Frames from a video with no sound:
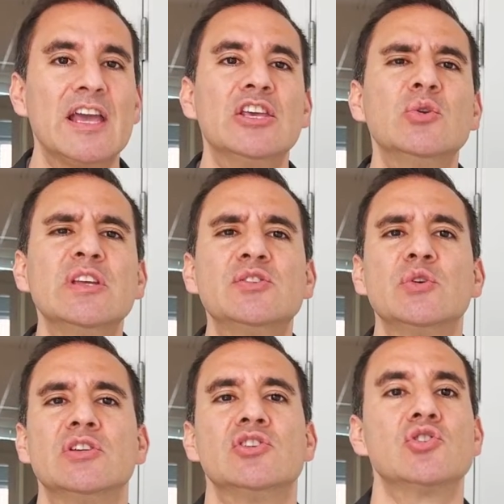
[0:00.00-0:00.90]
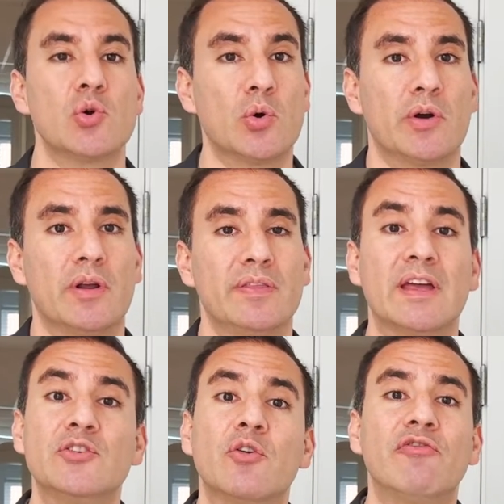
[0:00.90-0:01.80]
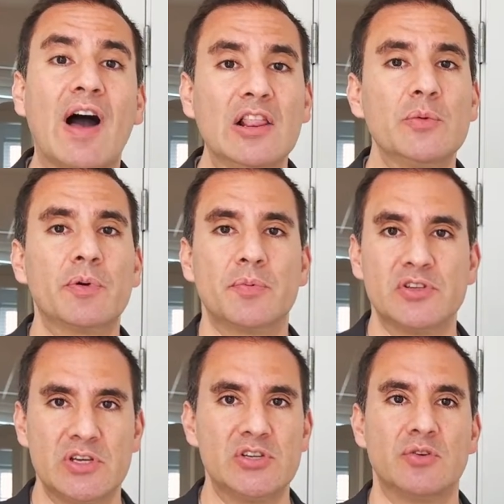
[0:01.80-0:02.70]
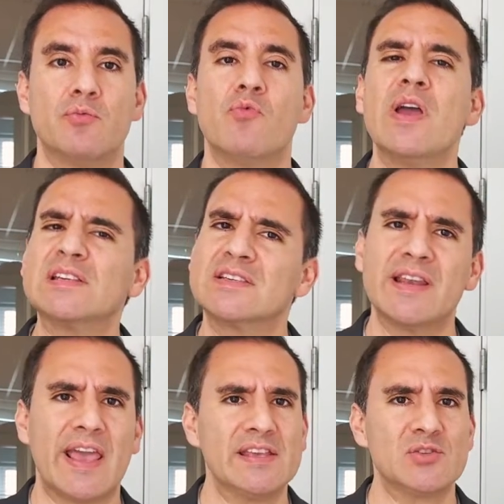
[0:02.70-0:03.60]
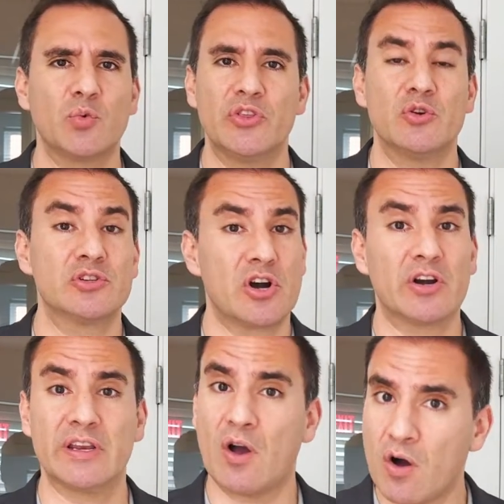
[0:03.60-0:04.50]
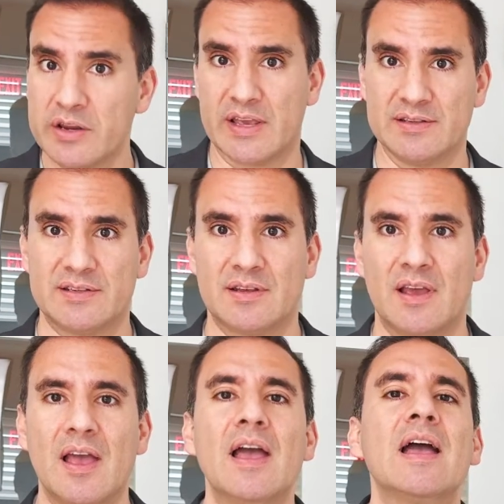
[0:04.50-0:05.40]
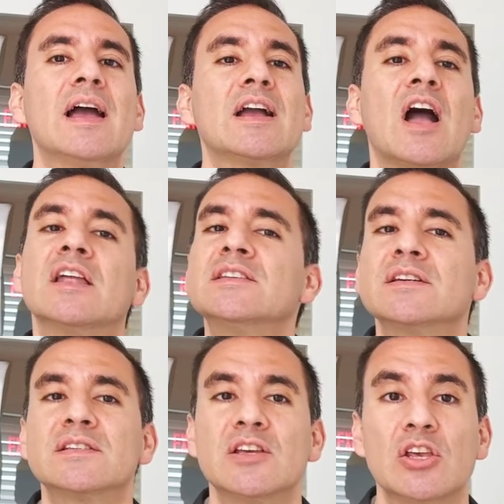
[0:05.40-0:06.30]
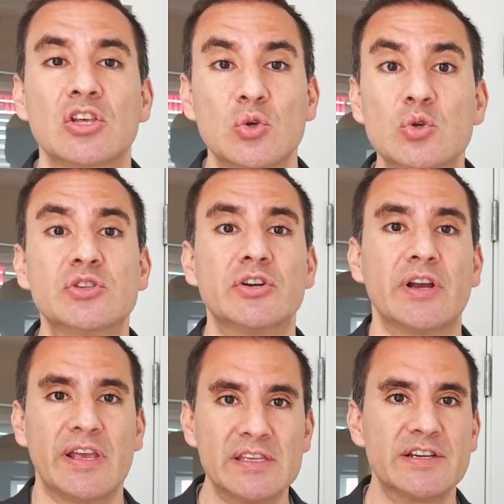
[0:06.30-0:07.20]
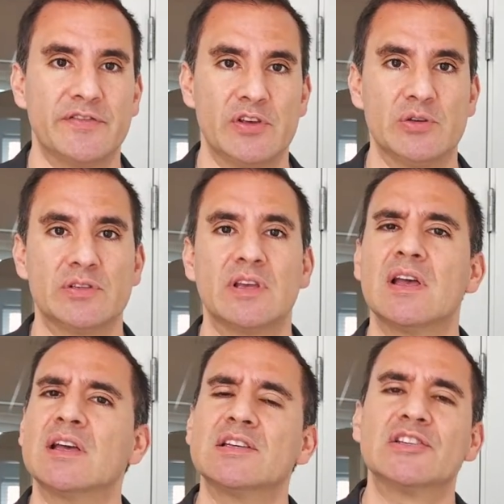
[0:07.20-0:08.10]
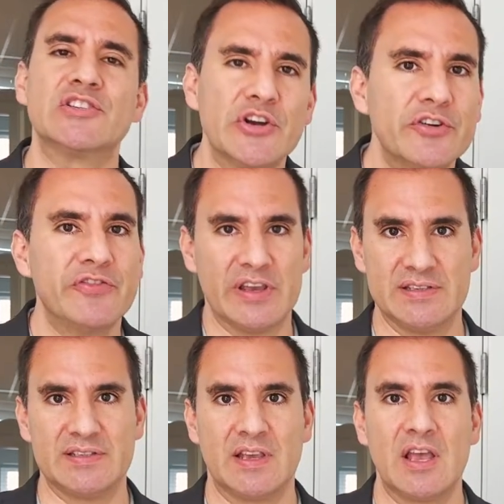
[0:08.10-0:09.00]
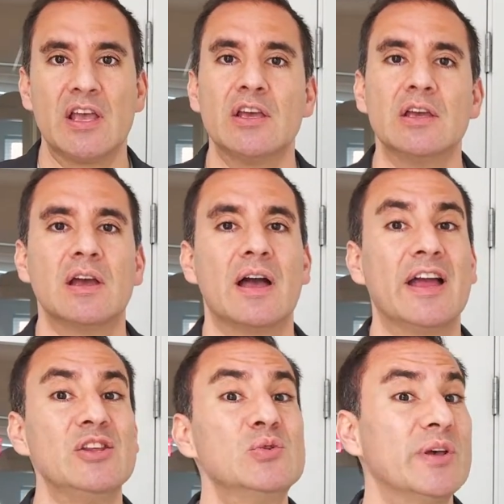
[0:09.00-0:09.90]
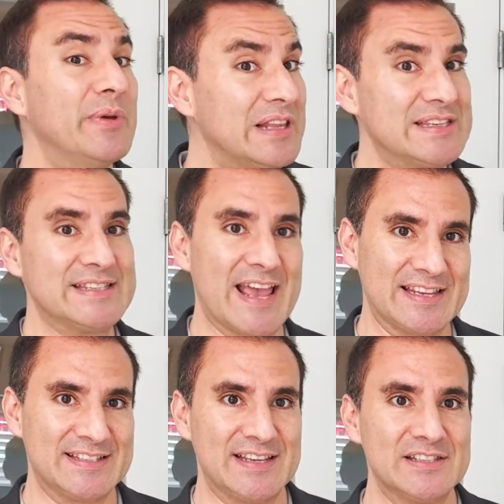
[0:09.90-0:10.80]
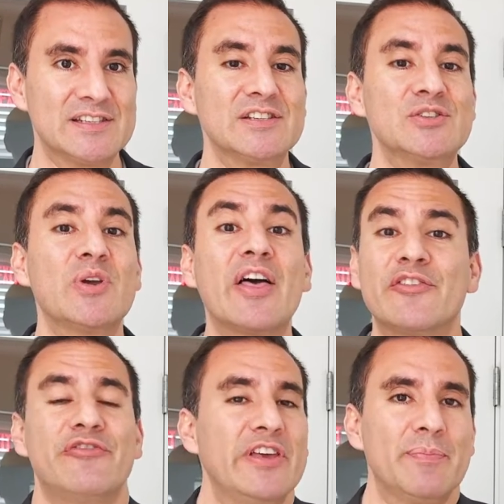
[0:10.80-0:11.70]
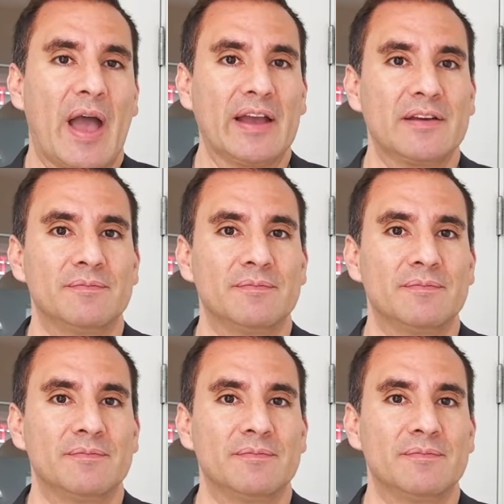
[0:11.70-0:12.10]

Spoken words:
You need to ensure that your value proposition resonates with your target audience. Conduct user interviews, surveys, and usability testings to gather feedback.